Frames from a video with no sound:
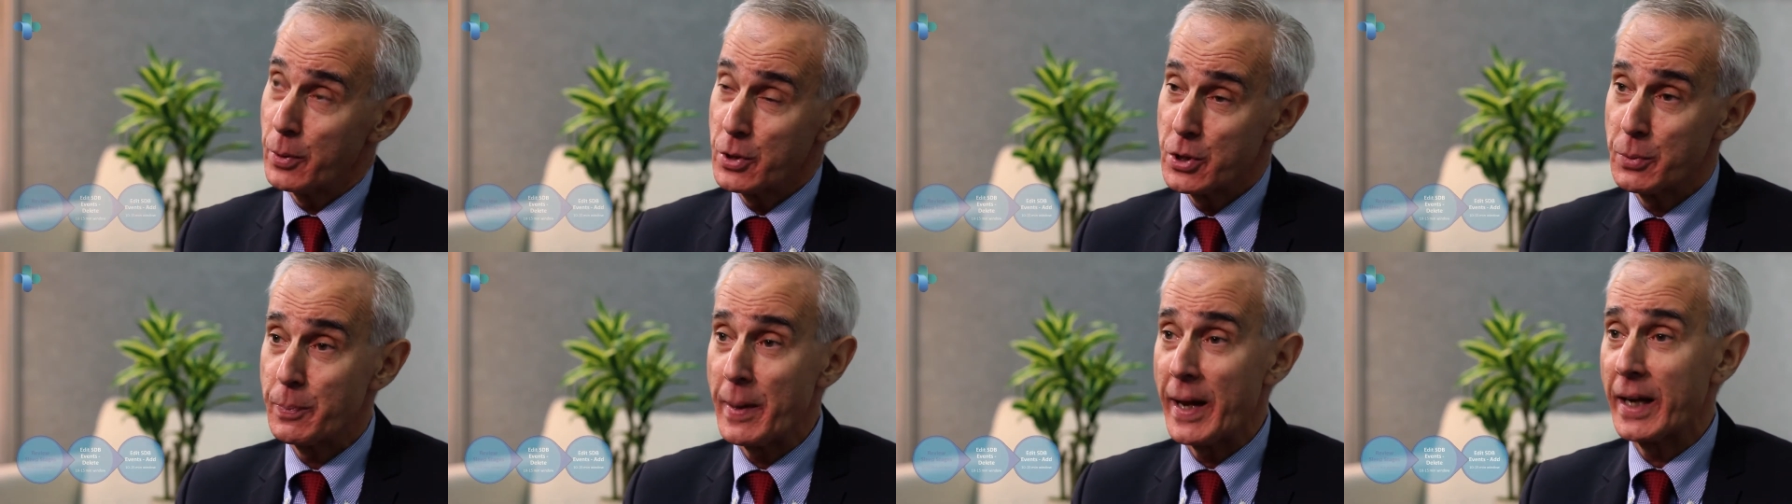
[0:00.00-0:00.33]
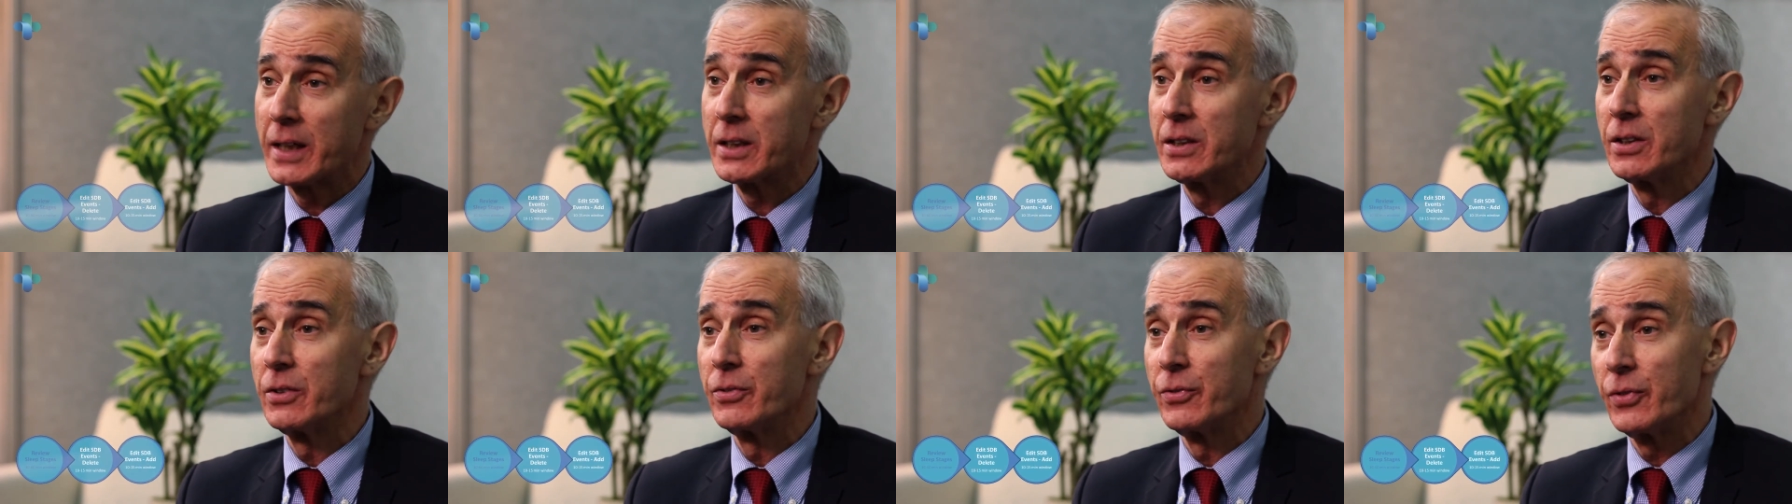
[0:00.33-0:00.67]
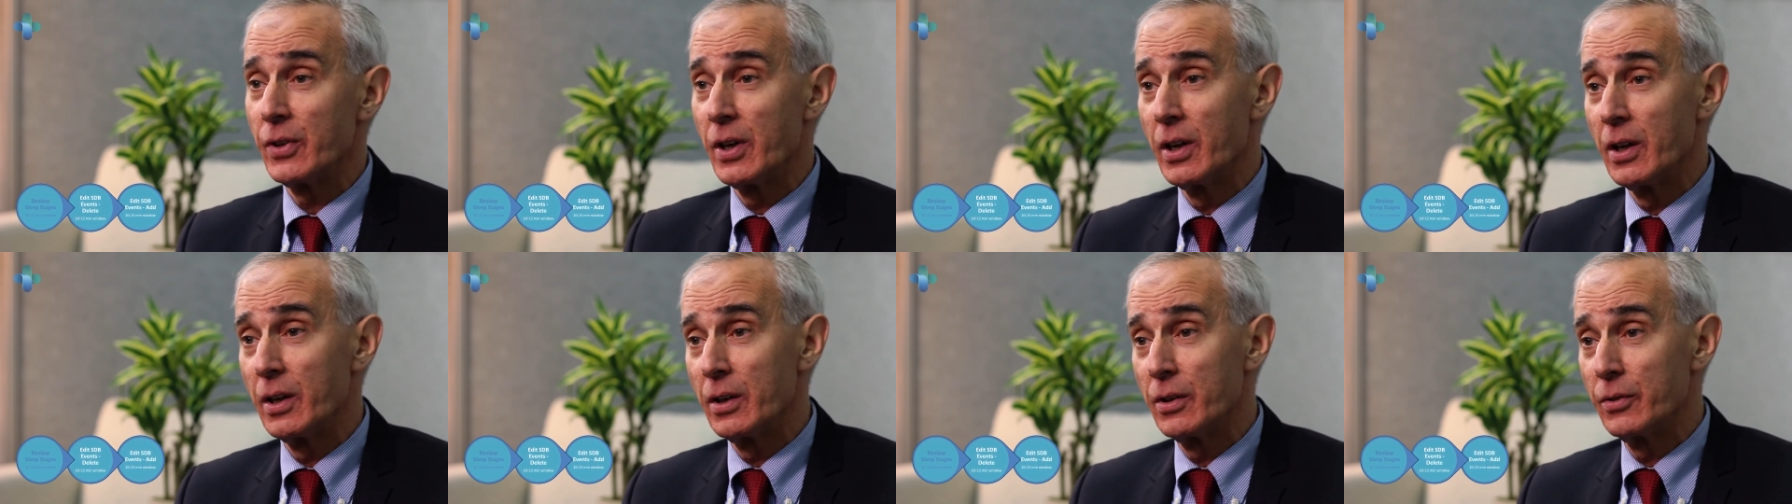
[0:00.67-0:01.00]
perspective
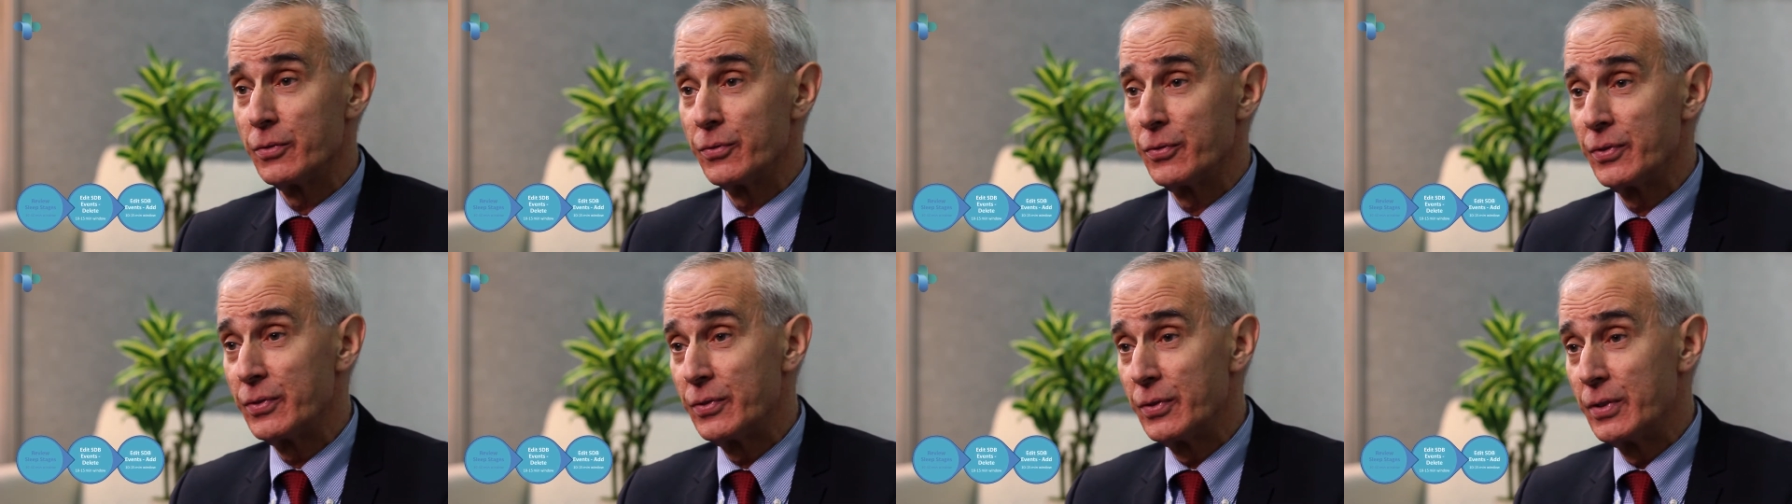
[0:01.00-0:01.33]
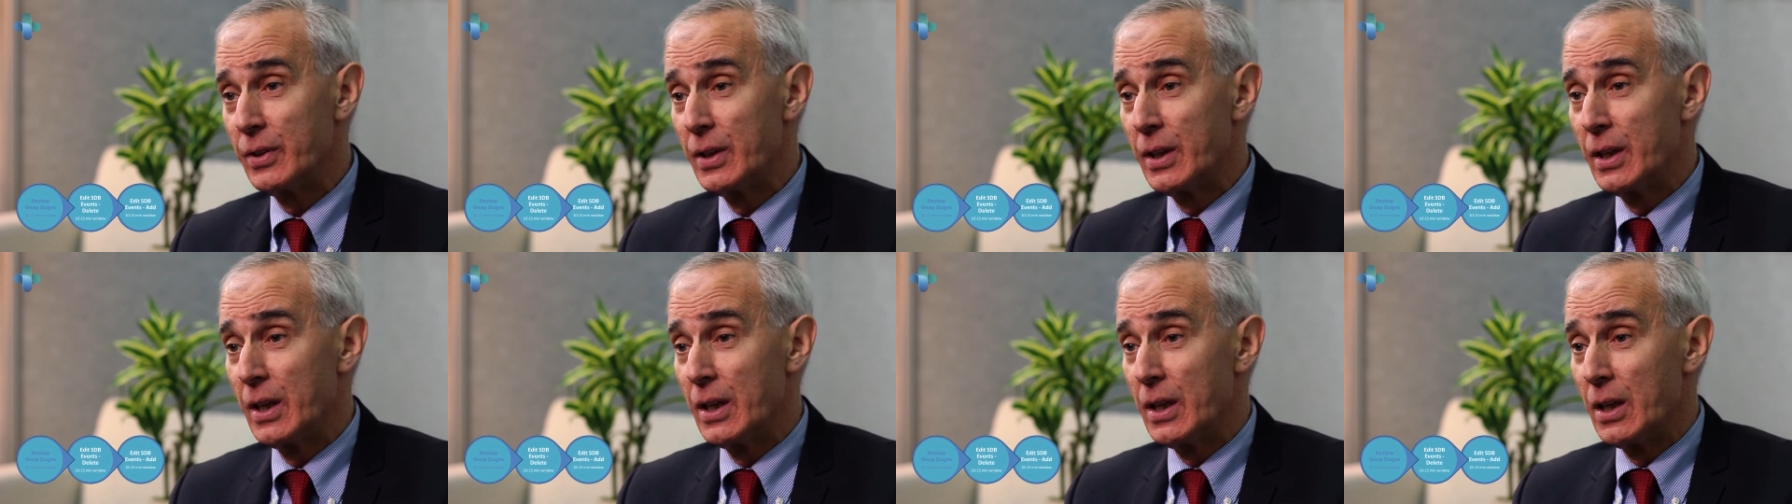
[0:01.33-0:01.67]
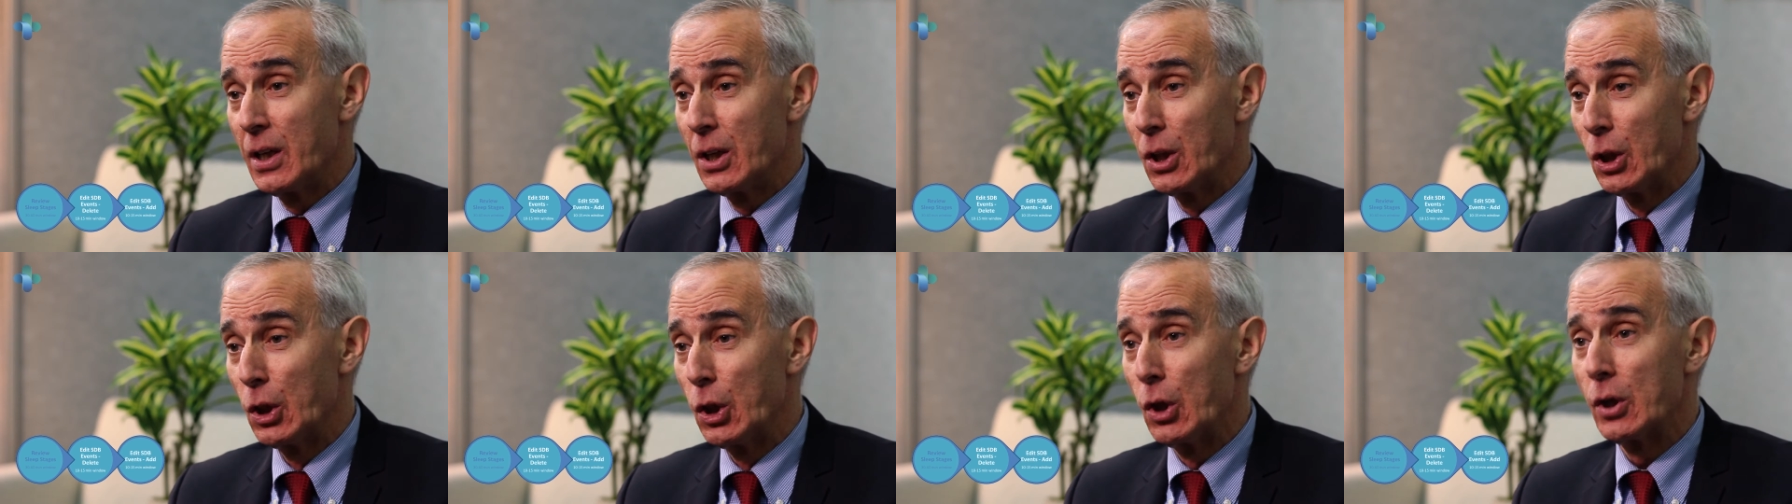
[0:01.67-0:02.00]
of
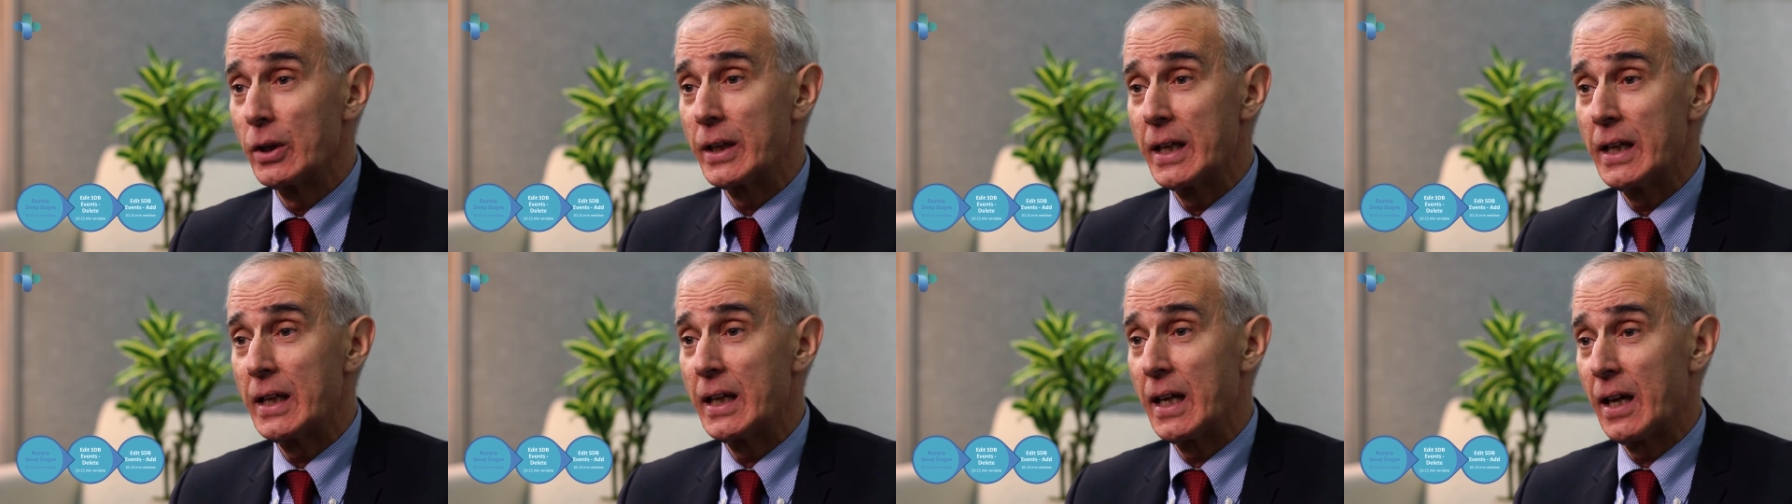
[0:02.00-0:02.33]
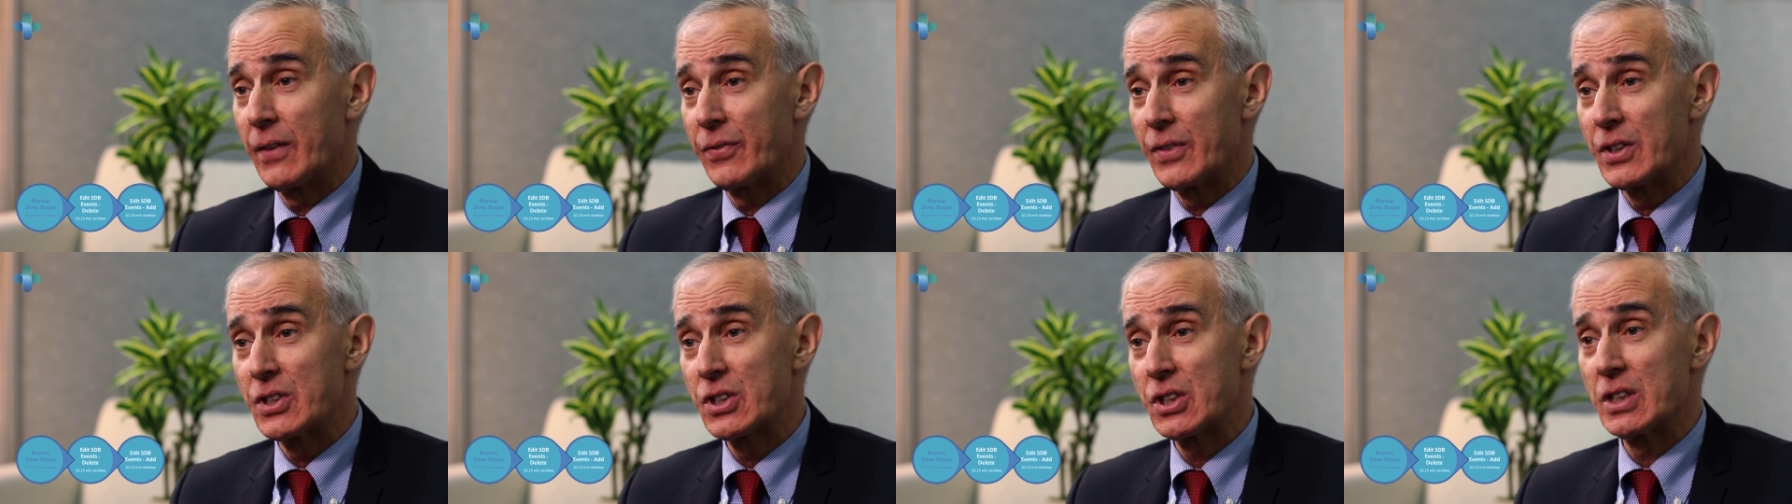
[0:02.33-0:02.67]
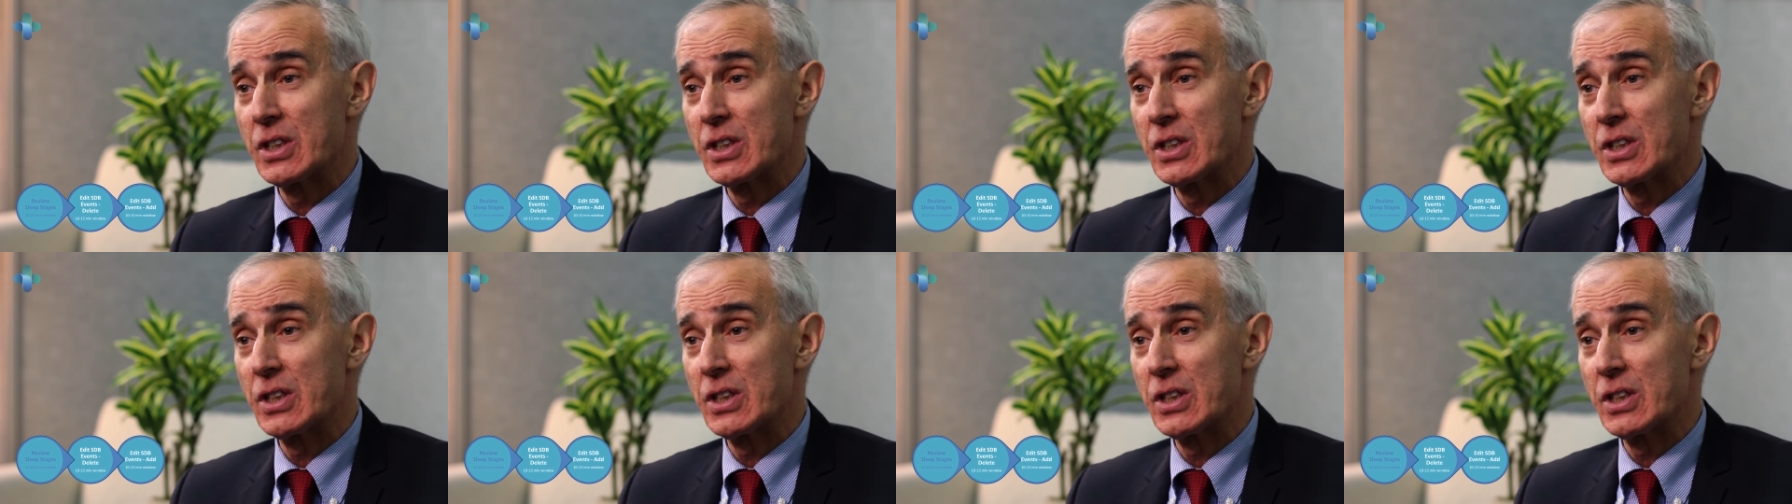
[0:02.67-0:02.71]
looking at the